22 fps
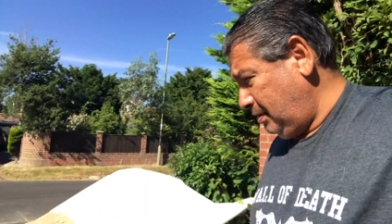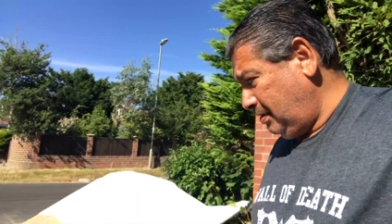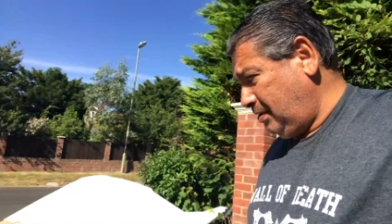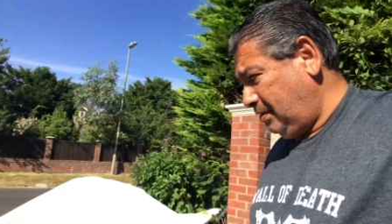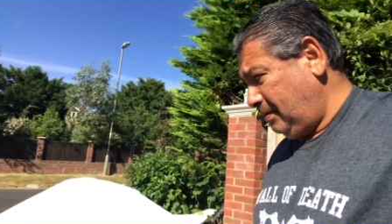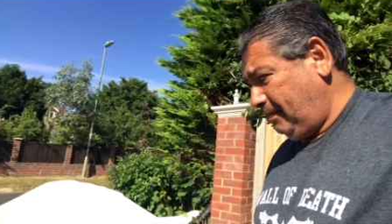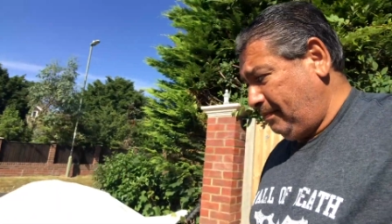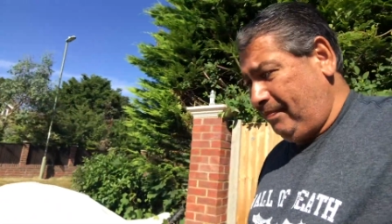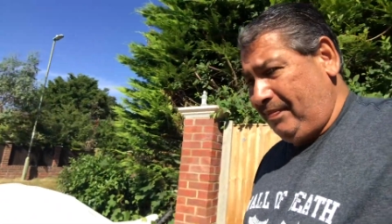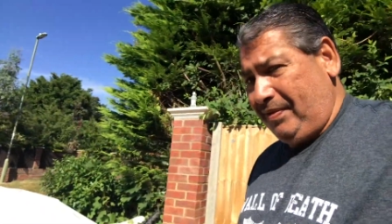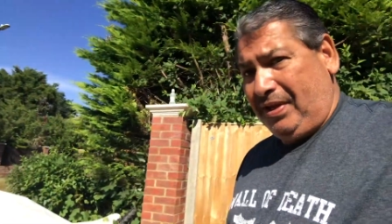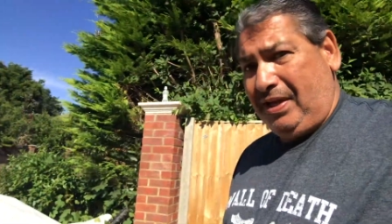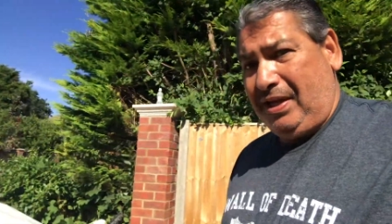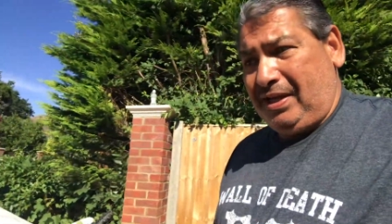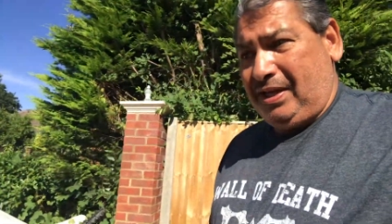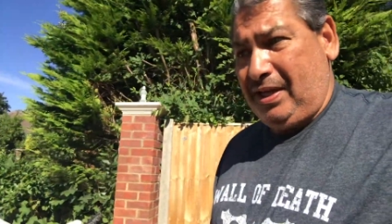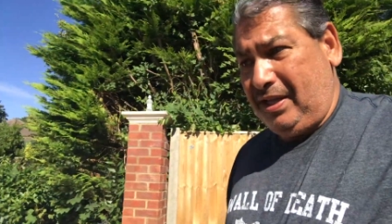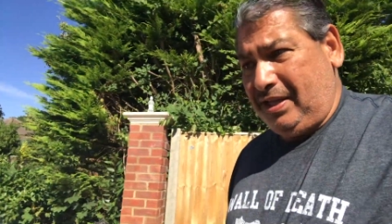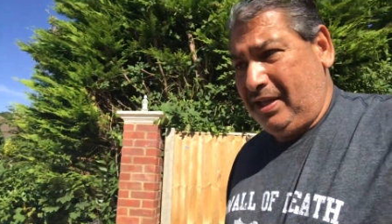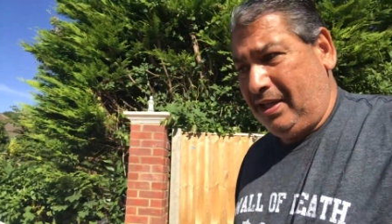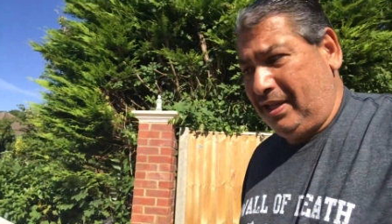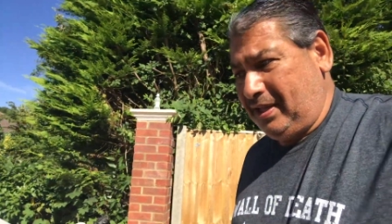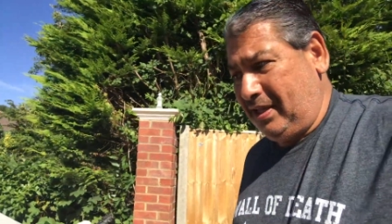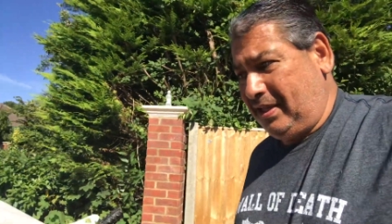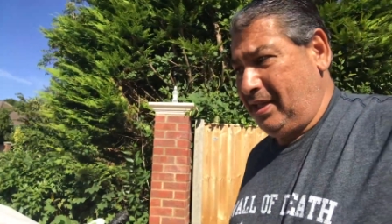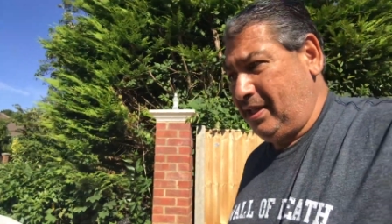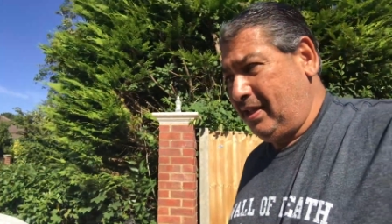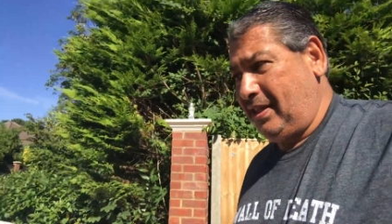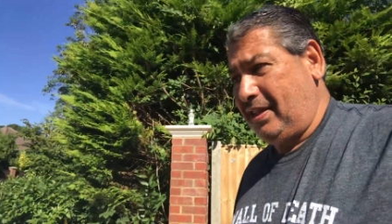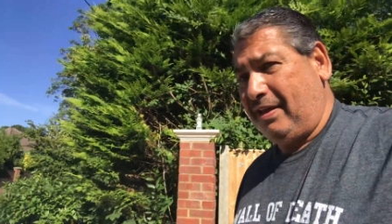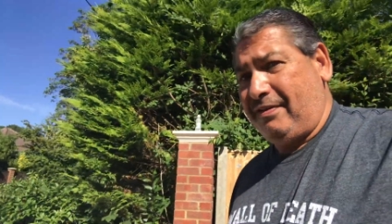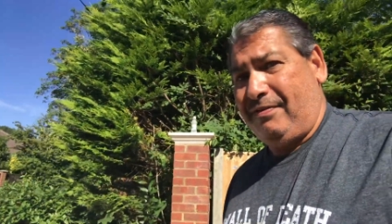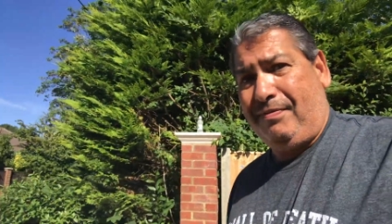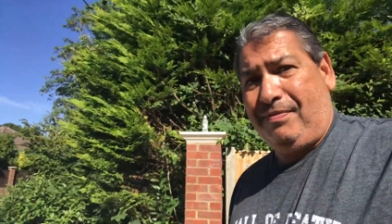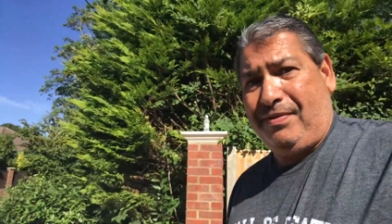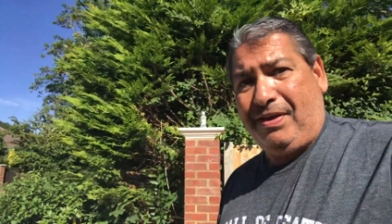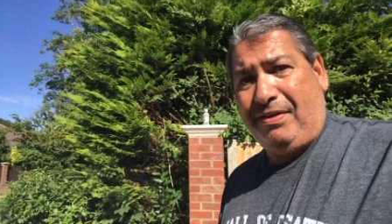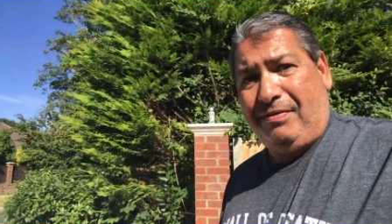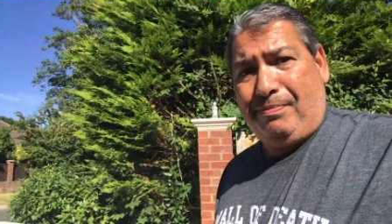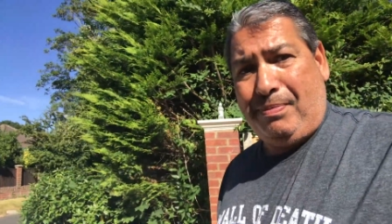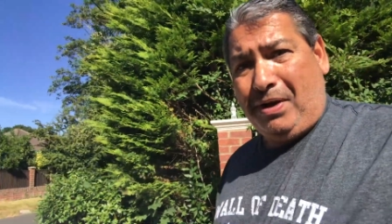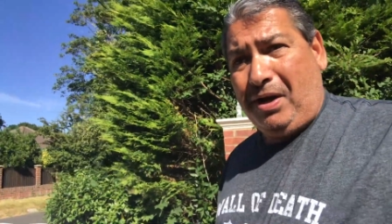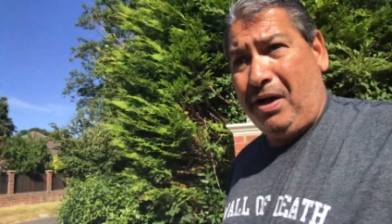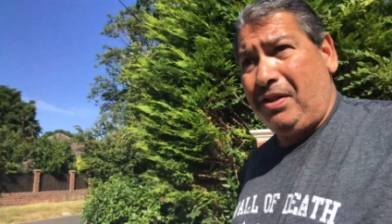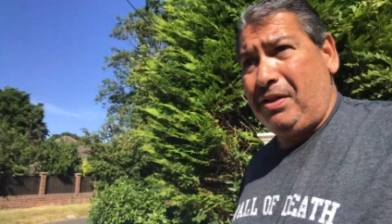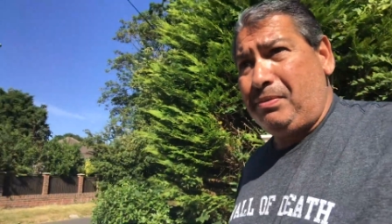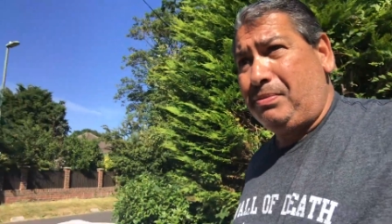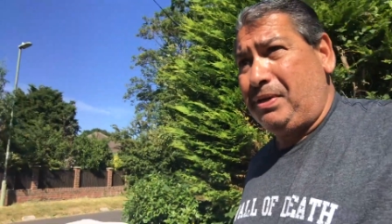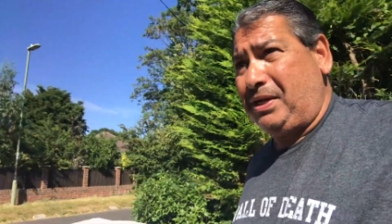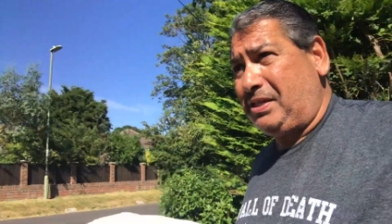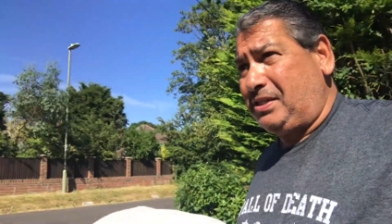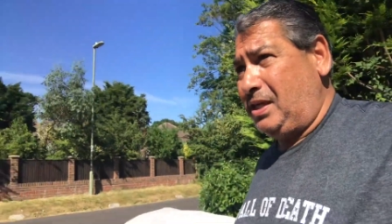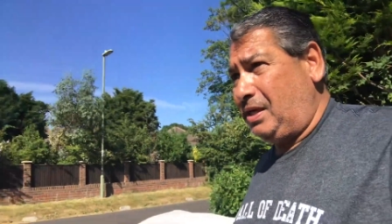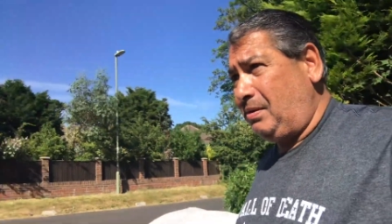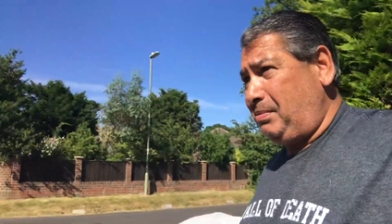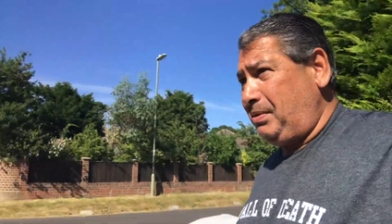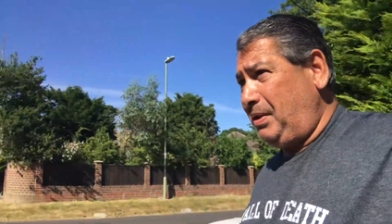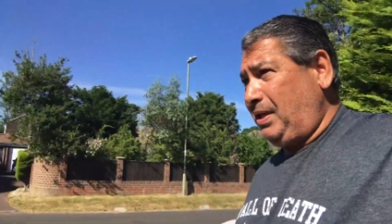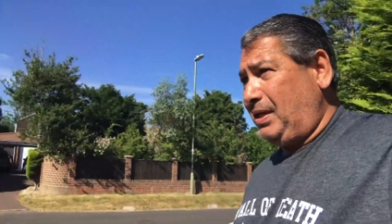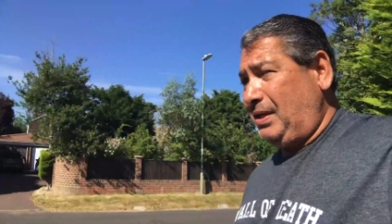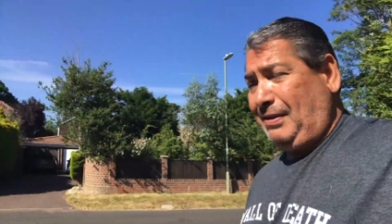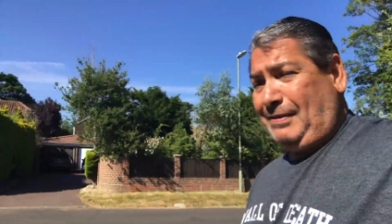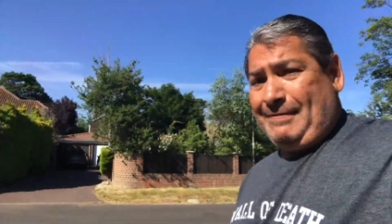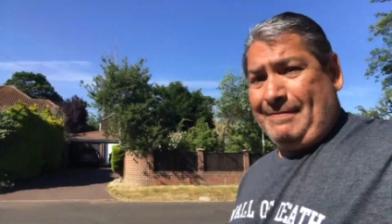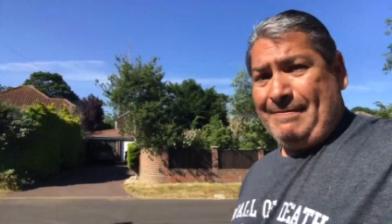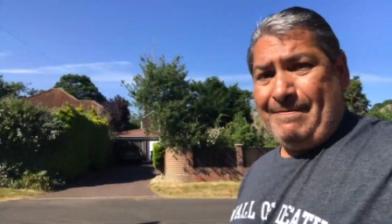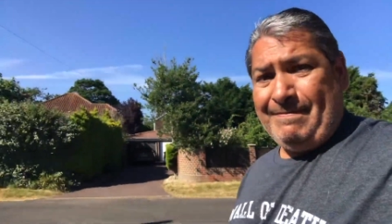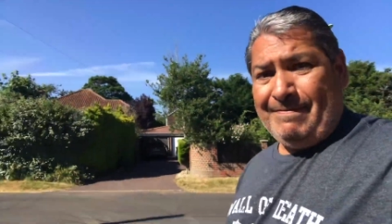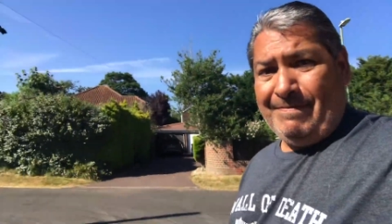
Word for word: Look. They've, they've piled the bricks up here